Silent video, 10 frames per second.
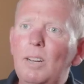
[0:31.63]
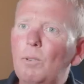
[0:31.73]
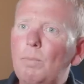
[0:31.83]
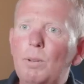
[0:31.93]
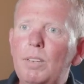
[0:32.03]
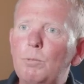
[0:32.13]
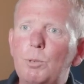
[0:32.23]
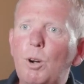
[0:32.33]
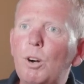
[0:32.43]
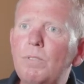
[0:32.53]
And they were like, but it
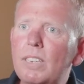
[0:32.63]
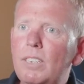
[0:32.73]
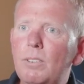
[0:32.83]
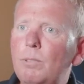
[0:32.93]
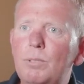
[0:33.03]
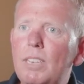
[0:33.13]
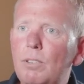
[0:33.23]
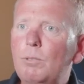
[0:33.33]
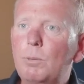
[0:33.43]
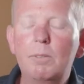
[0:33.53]
was perfect. You know,
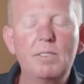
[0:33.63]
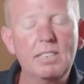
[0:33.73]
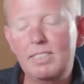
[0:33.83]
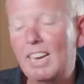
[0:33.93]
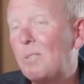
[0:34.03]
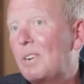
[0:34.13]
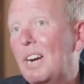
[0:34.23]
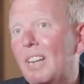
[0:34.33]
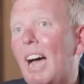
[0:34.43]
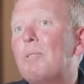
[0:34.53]
everything was perfect. I was like, I don't
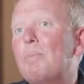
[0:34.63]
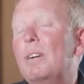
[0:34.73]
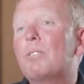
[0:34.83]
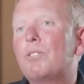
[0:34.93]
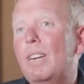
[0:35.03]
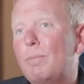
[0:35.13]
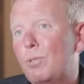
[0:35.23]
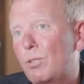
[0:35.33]
care. I want to be Uncle Sam.